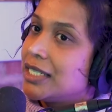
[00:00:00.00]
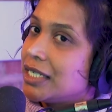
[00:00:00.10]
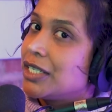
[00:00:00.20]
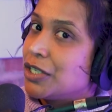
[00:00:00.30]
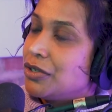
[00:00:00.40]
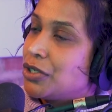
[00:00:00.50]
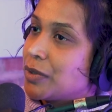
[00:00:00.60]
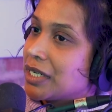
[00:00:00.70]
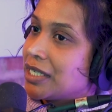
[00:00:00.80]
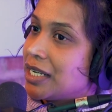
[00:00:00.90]
that didn't
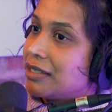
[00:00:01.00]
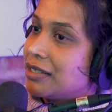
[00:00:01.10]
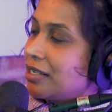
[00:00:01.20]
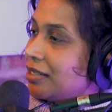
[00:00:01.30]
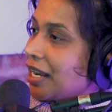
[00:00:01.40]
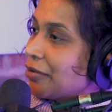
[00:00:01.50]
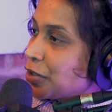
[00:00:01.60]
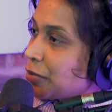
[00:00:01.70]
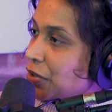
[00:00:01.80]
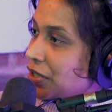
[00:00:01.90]
used to exist is
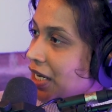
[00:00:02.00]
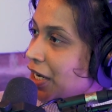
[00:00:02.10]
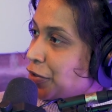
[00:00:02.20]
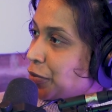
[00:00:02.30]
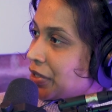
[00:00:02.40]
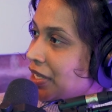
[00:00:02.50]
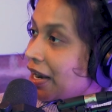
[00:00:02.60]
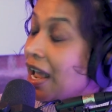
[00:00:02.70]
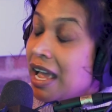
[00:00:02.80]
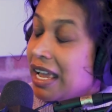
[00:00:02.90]
down to Modi
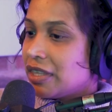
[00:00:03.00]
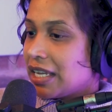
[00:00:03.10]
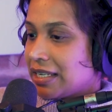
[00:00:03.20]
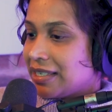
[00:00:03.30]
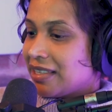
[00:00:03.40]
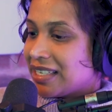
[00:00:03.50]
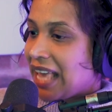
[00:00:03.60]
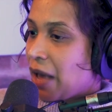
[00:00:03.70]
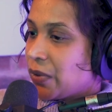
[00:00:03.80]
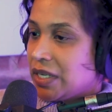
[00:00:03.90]
100%. The good thing is in the
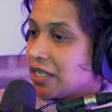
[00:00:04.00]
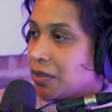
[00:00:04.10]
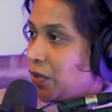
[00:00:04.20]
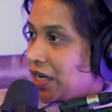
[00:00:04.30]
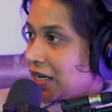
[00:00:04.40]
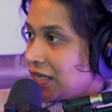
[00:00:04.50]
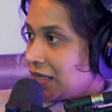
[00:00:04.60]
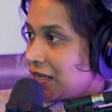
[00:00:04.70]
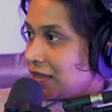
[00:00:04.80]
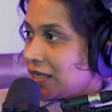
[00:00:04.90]
South, he doesn't win any
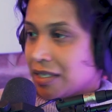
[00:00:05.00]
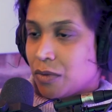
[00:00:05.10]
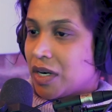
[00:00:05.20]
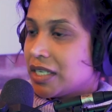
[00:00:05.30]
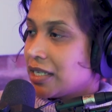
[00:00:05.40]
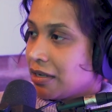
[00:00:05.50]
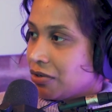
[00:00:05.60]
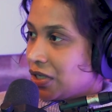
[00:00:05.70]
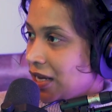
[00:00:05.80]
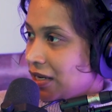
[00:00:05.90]
seats. He hasn't won a
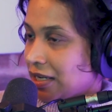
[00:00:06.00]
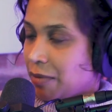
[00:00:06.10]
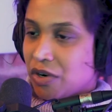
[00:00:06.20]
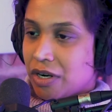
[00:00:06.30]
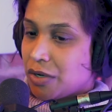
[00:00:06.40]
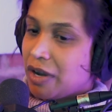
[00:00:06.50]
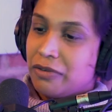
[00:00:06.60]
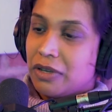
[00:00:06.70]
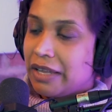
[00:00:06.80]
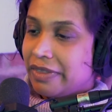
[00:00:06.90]
single seat in Tamil Nadu.
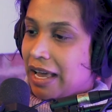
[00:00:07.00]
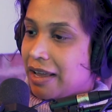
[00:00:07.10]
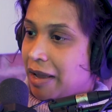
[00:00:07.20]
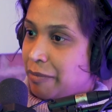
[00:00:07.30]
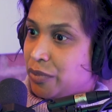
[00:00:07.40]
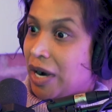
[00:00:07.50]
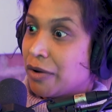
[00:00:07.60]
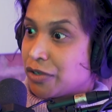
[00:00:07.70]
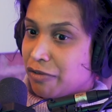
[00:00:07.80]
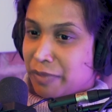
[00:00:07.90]
I feel like that I'm
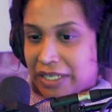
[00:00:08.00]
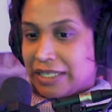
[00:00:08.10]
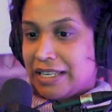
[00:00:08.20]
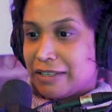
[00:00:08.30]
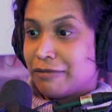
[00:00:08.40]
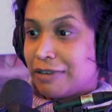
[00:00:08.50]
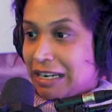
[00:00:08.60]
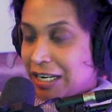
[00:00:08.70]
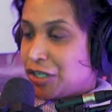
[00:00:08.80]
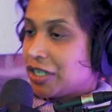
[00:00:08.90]
proud of, because he's a
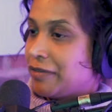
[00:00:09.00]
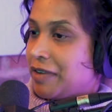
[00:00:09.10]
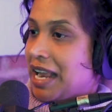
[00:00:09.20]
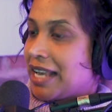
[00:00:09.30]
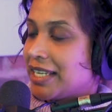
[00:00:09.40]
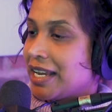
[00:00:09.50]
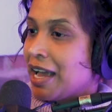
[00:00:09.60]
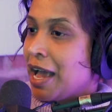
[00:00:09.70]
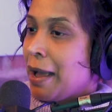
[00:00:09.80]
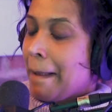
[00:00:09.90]
religious
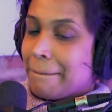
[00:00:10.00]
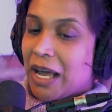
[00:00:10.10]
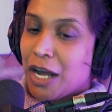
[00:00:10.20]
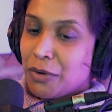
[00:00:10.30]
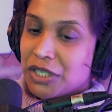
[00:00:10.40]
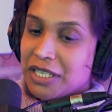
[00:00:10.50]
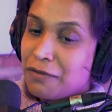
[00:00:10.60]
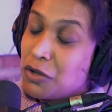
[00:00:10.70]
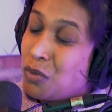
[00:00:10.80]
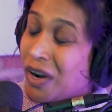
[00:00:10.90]
fanatic. But I will just
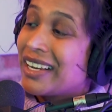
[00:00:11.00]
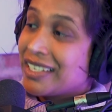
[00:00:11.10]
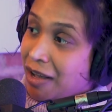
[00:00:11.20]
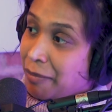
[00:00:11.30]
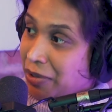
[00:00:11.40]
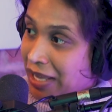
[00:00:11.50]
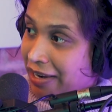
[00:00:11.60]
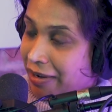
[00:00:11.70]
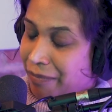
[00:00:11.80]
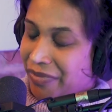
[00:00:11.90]
give you one example,
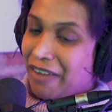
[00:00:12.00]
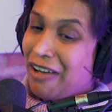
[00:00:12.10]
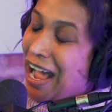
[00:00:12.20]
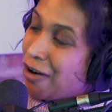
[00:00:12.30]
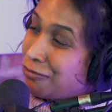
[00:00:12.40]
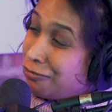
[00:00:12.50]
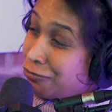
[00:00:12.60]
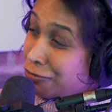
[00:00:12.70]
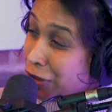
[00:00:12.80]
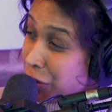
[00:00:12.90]
Hannah, of how
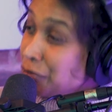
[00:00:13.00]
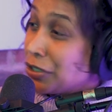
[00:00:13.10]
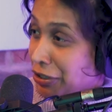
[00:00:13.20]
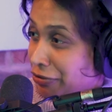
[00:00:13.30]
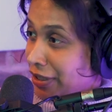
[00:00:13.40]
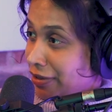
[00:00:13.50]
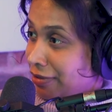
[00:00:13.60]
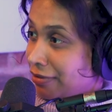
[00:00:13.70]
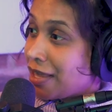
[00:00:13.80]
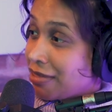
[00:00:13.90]

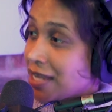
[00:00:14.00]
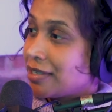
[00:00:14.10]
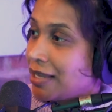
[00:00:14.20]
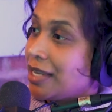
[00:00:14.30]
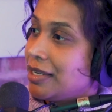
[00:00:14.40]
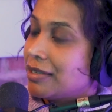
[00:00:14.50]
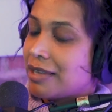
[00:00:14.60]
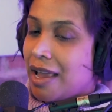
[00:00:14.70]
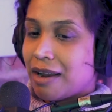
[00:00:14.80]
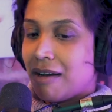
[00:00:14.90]
ludicrous the things that he
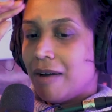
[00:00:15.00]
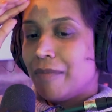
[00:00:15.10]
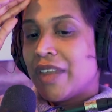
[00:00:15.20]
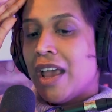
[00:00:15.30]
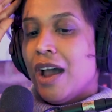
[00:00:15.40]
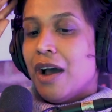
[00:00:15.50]
is saying are.